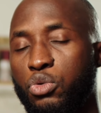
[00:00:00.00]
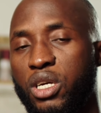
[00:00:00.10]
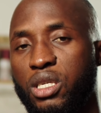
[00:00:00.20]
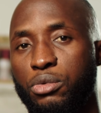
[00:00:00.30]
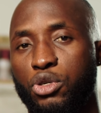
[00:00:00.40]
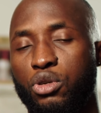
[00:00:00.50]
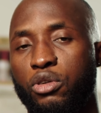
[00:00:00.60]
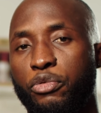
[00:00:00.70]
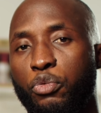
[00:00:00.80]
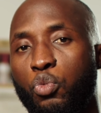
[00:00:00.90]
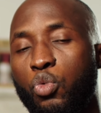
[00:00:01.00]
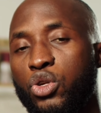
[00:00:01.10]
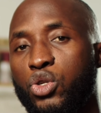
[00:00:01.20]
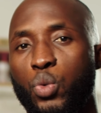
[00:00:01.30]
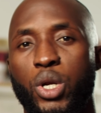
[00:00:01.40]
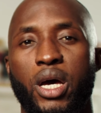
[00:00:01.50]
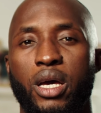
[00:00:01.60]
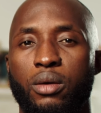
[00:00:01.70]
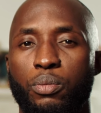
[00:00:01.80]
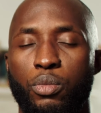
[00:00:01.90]
with the exception of once when
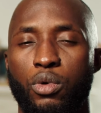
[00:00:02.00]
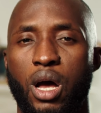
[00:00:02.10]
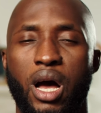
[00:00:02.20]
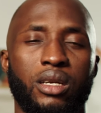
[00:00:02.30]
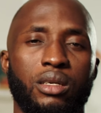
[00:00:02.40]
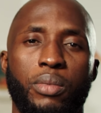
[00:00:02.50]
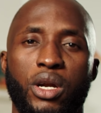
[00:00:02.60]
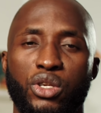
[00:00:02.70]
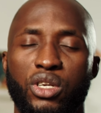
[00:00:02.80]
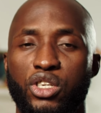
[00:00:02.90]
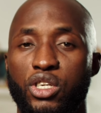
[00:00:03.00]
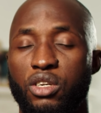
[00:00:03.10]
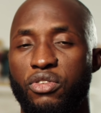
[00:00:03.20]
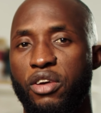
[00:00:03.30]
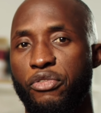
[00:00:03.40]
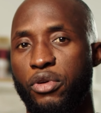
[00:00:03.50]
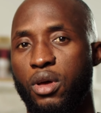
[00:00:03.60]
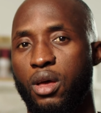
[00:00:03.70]
I had a Panasonic GH5.